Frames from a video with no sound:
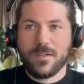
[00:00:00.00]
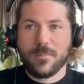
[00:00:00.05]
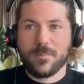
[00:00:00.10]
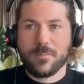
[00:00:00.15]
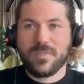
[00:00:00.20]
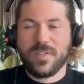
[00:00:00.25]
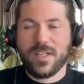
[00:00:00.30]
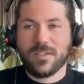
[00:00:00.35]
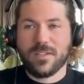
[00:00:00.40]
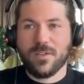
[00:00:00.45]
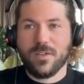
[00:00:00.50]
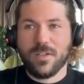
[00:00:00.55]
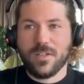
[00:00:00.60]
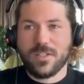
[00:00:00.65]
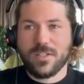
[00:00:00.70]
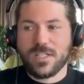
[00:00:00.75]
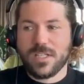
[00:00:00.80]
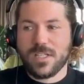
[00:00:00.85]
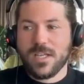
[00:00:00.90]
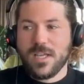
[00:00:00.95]

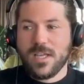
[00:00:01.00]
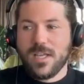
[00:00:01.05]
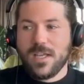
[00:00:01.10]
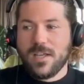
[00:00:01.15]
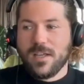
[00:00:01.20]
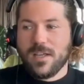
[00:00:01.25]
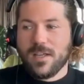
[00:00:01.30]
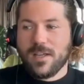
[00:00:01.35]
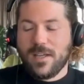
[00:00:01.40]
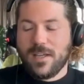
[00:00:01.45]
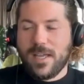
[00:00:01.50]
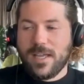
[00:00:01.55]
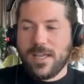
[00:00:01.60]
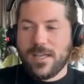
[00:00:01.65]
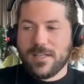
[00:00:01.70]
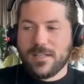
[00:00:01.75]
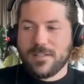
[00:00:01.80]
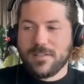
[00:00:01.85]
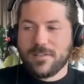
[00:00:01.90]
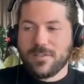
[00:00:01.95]
technology.
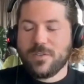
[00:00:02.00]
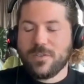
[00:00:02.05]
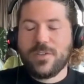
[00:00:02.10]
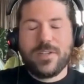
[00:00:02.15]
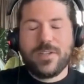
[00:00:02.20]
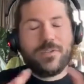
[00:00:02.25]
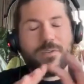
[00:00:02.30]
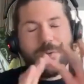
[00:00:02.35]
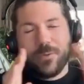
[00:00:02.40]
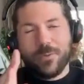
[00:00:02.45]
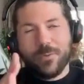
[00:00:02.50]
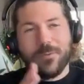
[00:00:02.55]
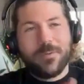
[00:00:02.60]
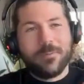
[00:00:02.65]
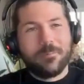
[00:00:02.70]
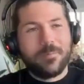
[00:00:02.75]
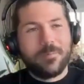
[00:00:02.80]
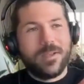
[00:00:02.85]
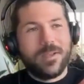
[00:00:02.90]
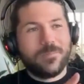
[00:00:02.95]
And so
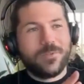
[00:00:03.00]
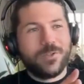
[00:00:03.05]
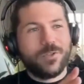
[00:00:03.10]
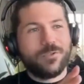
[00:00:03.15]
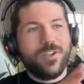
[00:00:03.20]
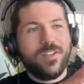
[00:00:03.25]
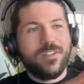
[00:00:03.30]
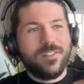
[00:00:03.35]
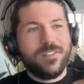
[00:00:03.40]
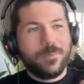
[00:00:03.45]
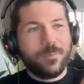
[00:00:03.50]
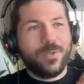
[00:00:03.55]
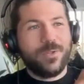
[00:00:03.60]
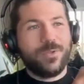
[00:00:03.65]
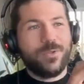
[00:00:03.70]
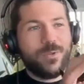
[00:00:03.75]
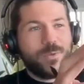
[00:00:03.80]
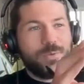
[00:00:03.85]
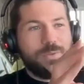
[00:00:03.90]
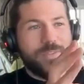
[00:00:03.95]
I'm digressing, but
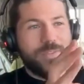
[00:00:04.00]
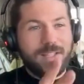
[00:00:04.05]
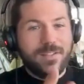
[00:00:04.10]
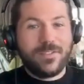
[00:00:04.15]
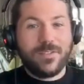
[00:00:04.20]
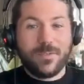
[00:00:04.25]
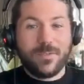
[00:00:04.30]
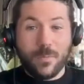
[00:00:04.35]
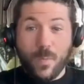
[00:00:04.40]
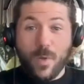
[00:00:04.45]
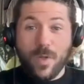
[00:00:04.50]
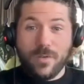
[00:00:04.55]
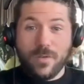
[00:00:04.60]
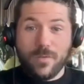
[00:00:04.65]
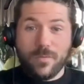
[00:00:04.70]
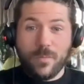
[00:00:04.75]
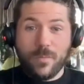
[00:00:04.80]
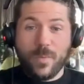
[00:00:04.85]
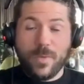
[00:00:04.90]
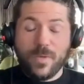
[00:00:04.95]
so that's one
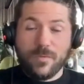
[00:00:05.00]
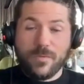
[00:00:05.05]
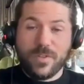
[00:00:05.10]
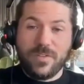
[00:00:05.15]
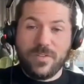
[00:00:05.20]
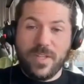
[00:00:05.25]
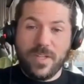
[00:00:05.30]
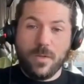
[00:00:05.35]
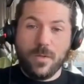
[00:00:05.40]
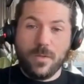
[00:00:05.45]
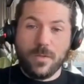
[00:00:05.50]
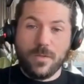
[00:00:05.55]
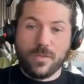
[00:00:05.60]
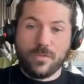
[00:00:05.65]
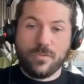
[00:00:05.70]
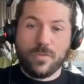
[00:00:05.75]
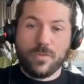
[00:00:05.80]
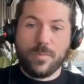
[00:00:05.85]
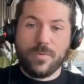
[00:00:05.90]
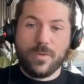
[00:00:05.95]
of our stakeholder
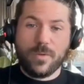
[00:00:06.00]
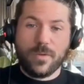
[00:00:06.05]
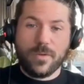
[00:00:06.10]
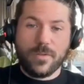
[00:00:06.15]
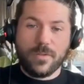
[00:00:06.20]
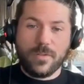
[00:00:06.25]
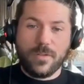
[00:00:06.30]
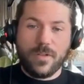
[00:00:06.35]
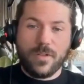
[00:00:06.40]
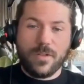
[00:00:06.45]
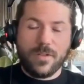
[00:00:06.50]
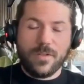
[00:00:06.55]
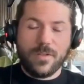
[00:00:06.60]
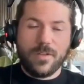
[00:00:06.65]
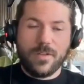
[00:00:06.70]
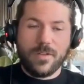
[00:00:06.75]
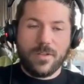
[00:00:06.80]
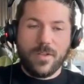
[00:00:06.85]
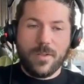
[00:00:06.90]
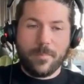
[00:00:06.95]
groups are
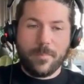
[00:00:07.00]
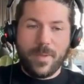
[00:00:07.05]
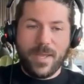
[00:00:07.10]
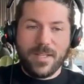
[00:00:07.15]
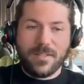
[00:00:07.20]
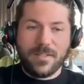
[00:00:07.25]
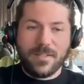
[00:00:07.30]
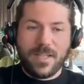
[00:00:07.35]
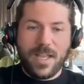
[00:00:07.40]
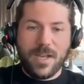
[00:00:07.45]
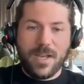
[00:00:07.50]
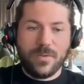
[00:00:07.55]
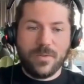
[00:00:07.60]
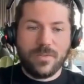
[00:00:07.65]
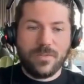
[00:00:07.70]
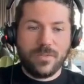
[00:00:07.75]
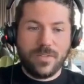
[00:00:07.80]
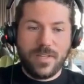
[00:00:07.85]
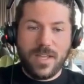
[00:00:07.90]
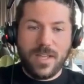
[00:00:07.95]
unpaid carers.
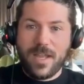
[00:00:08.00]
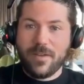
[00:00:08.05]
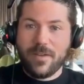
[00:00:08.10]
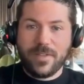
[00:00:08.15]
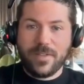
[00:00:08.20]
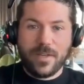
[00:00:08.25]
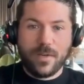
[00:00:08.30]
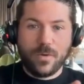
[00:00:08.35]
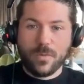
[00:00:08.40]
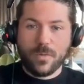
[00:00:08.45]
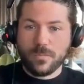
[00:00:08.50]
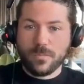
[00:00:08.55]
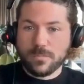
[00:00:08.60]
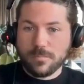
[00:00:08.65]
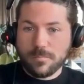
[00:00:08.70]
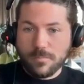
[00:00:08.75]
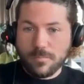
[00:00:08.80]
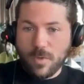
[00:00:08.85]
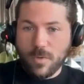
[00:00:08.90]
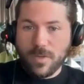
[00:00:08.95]
So they have their own
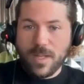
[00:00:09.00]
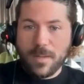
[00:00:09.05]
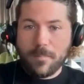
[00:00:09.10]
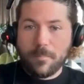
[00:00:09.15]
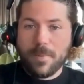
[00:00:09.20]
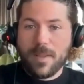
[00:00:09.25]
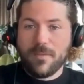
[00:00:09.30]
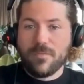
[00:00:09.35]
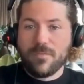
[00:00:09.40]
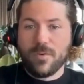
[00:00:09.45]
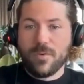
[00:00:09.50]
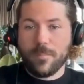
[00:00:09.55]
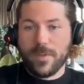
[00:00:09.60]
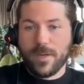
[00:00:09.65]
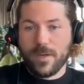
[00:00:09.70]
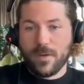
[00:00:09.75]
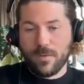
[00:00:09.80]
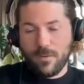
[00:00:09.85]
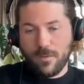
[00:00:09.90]
online platform, their